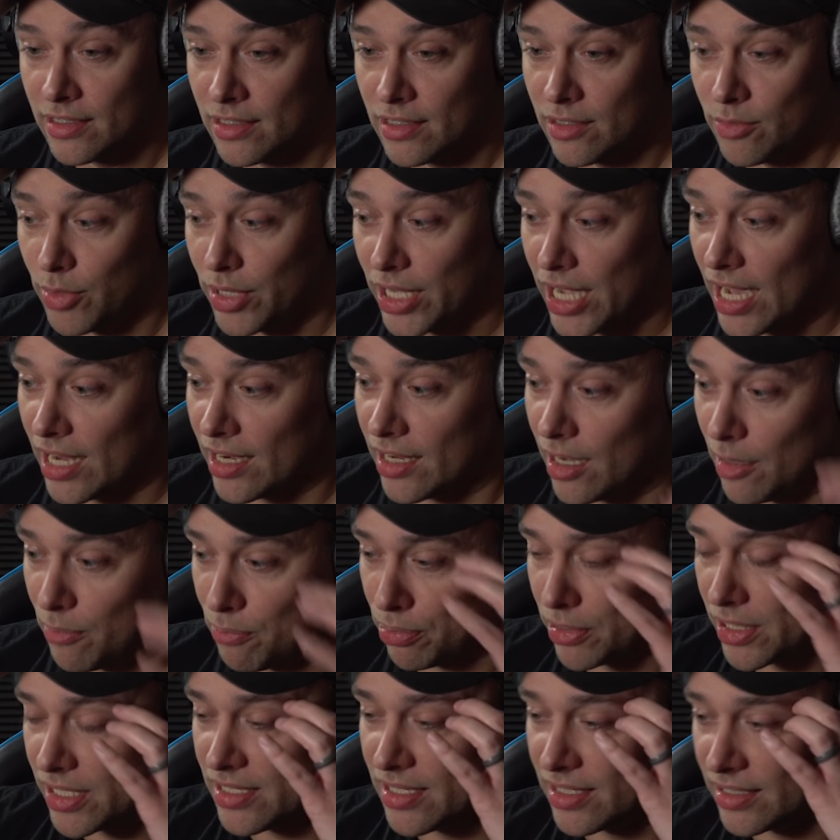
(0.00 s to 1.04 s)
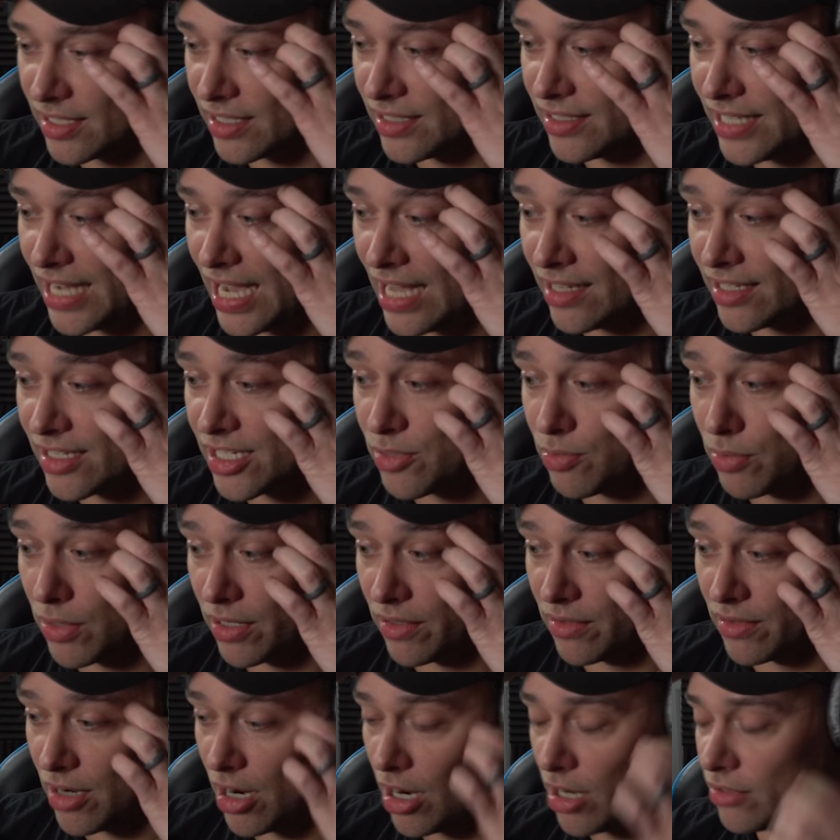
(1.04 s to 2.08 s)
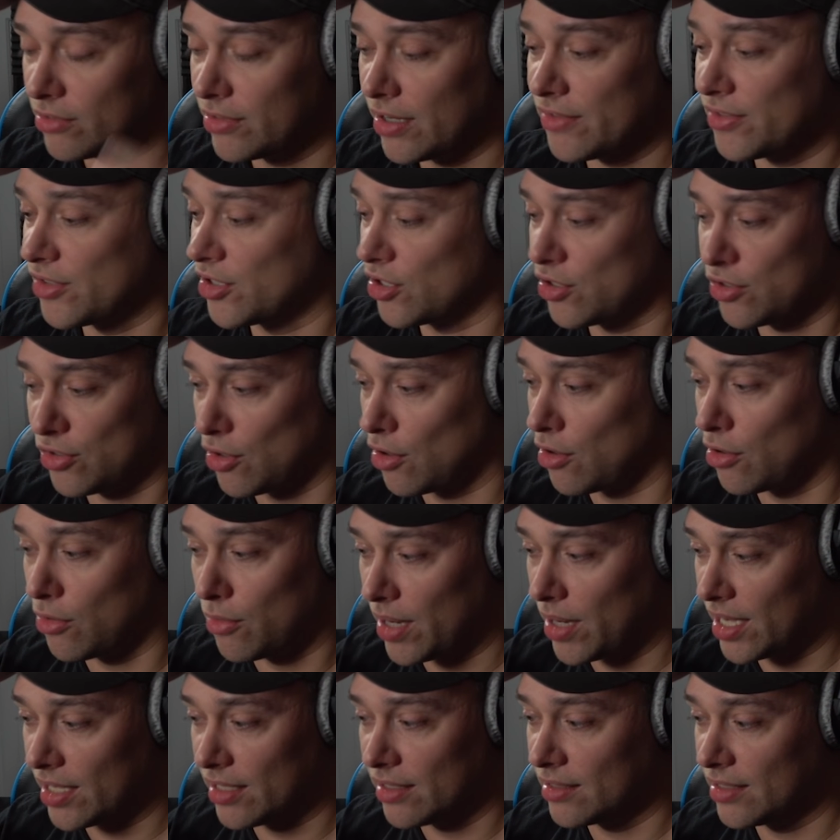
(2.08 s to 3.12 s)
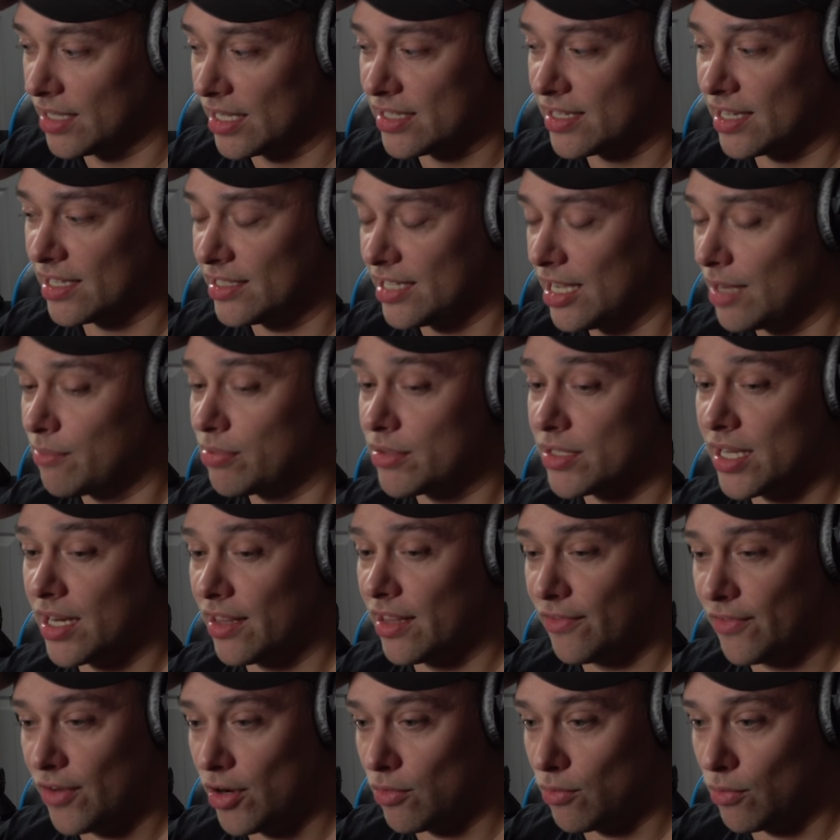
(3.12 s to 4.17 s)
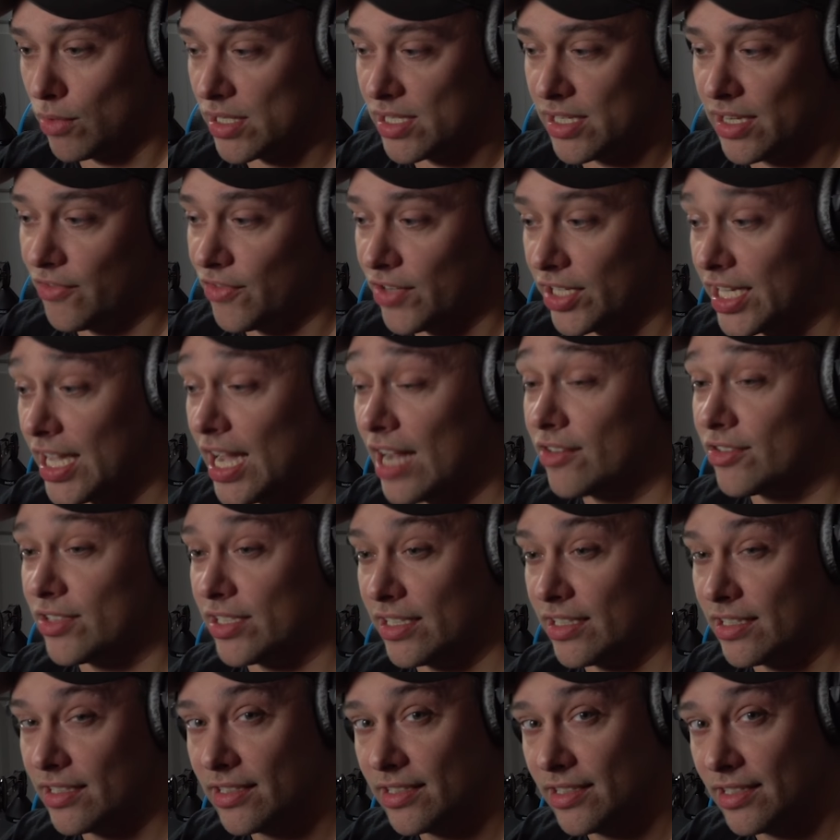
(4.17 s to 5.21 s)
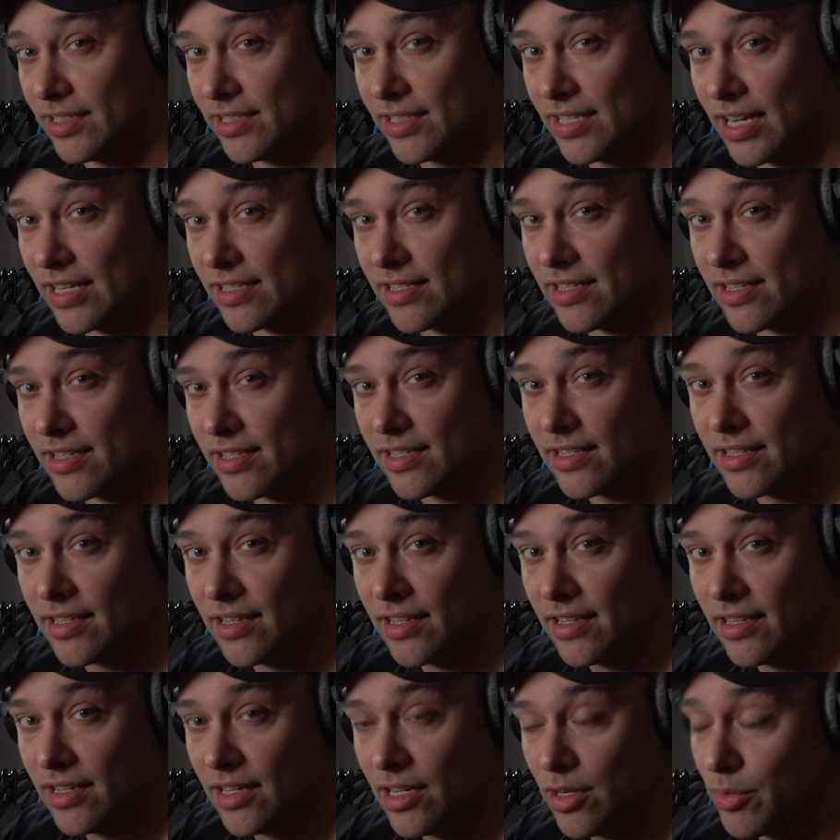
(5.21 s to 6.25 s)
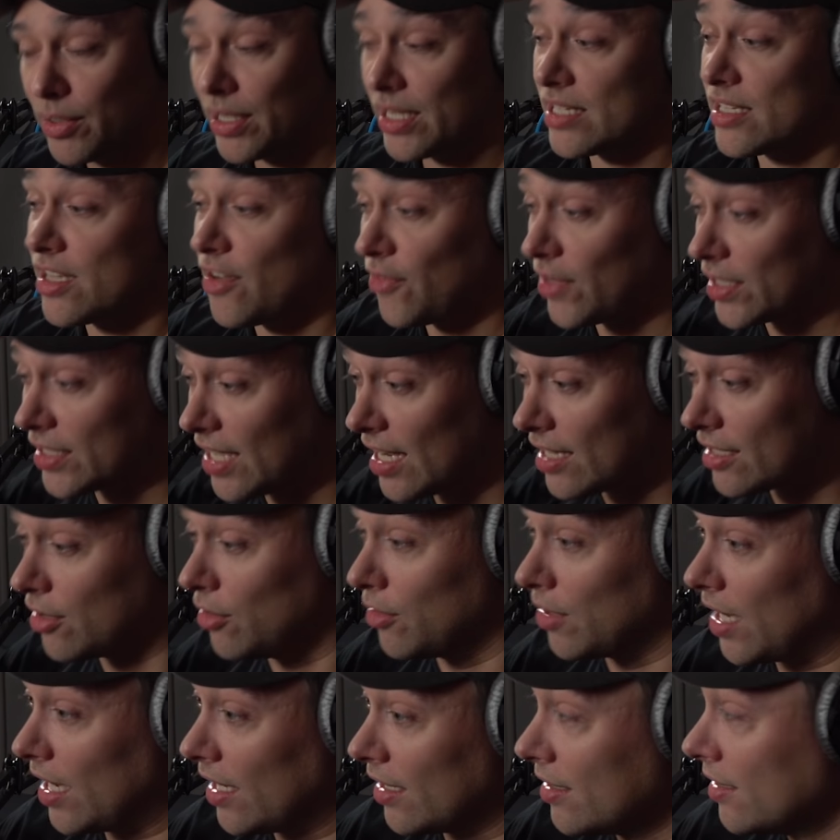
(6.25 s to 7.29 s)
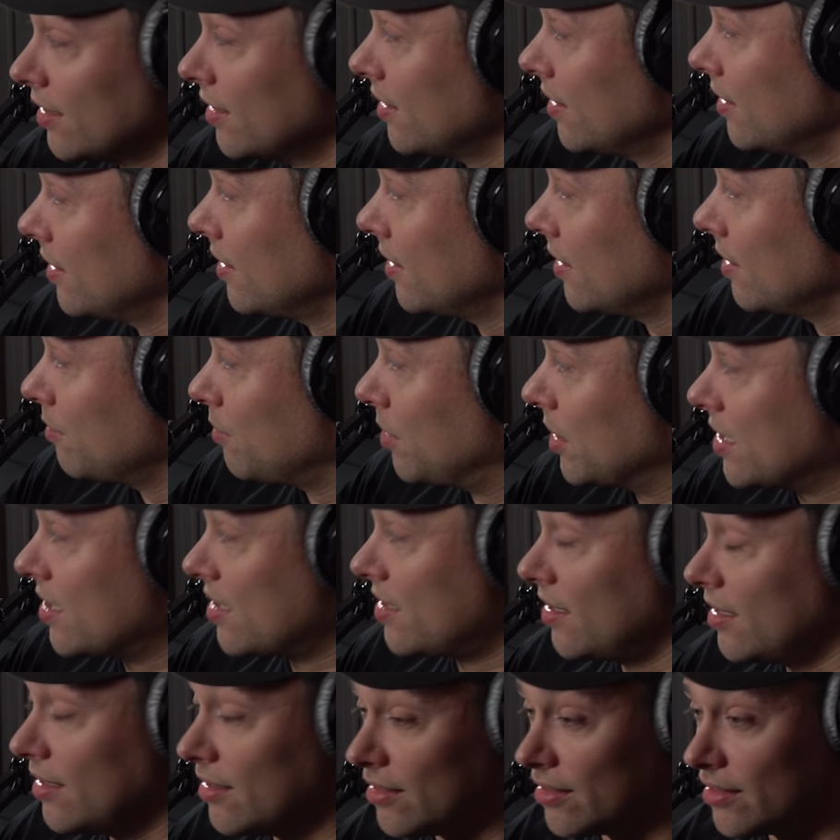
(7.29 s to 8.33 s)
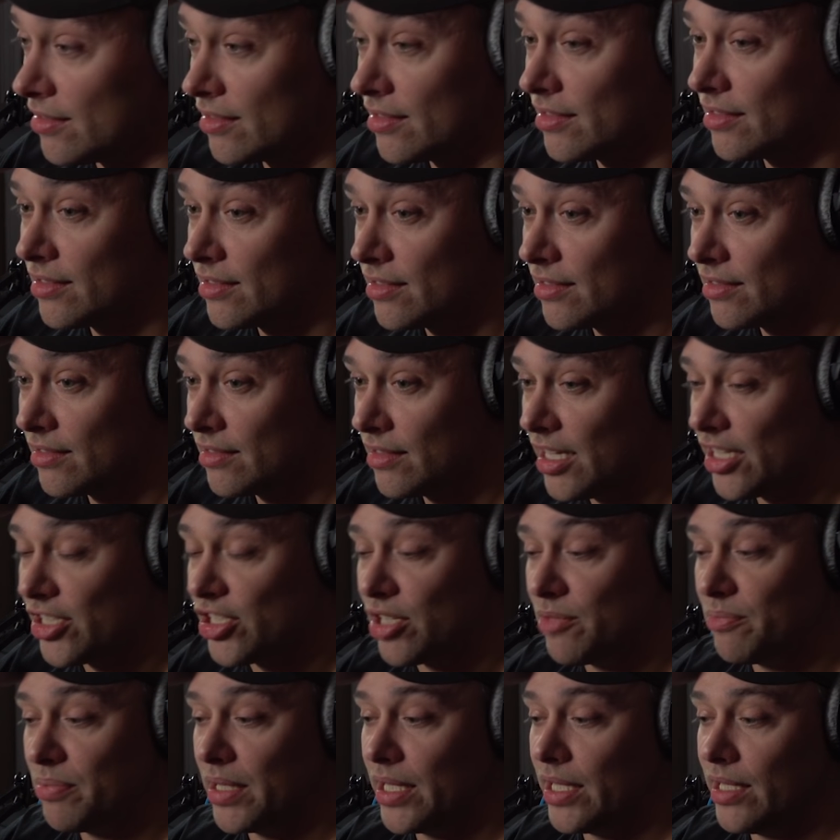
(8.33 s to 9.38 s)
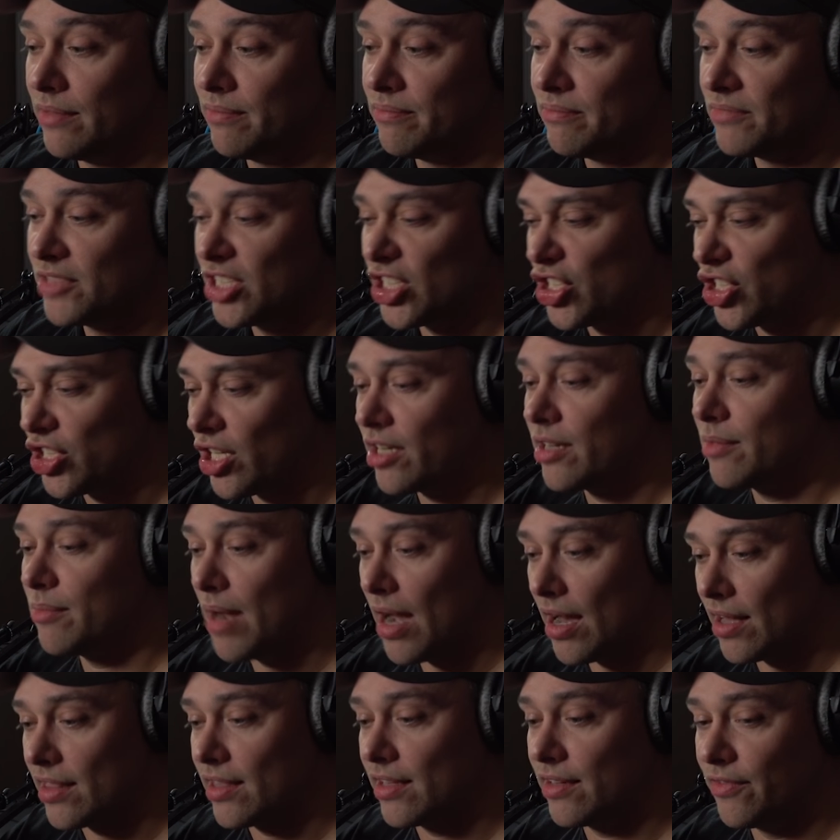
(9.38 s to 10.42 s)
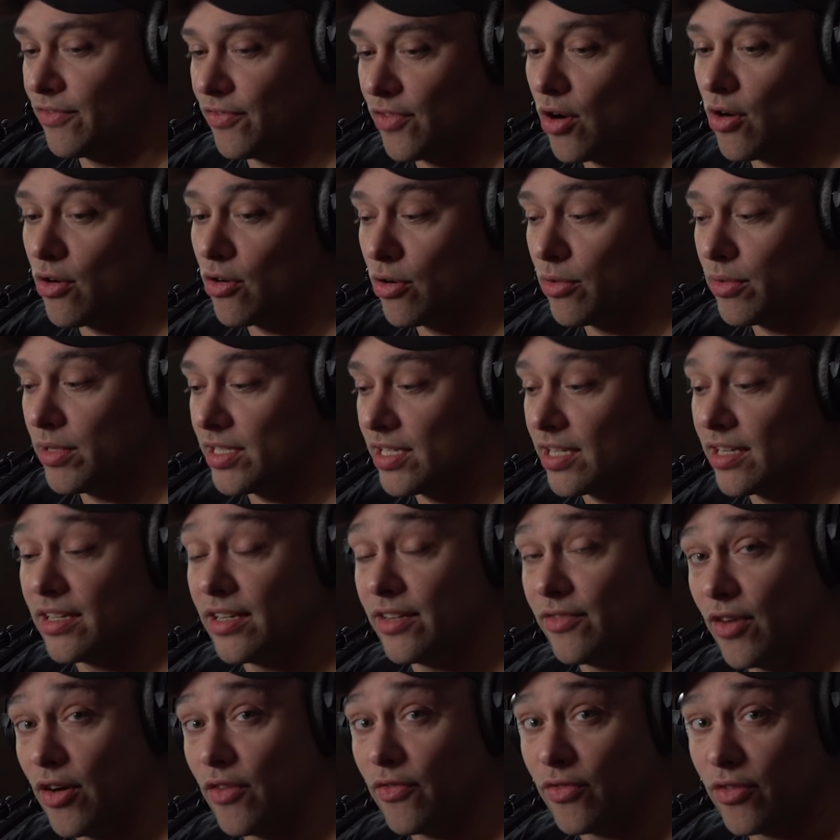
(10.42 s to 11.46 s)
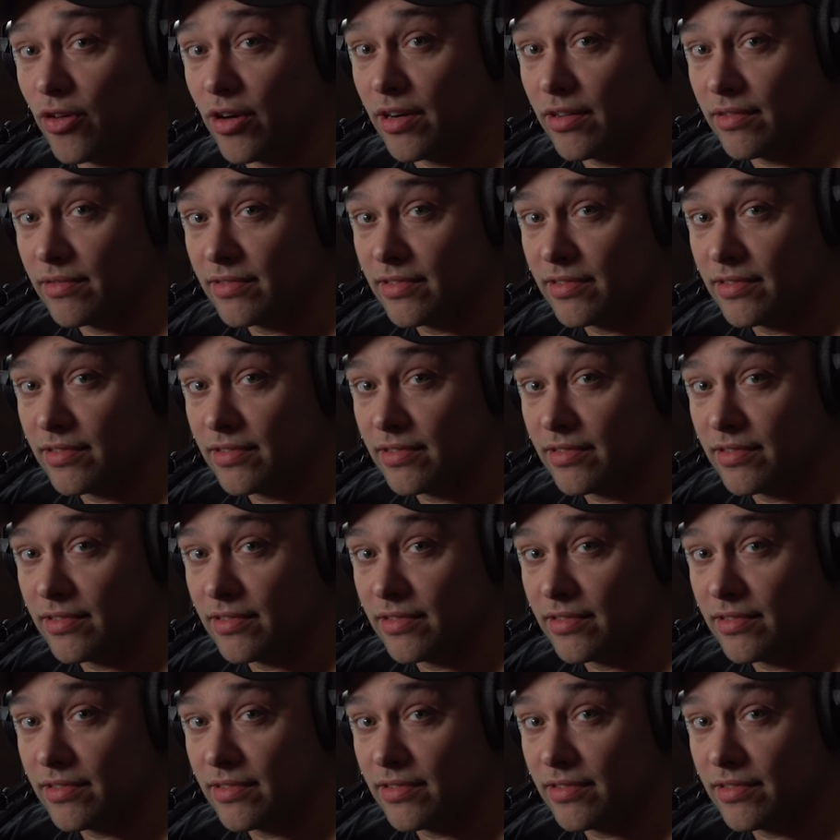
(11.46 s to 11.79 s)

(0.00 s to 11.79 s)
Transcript: We got a precinct in Dallas where hard drives are thrown away. They say 10% of the vote wasn't even counted in Texas. We got stuff like that going on. But still, it should be just shut your mouth and vote who we tell you to vote for.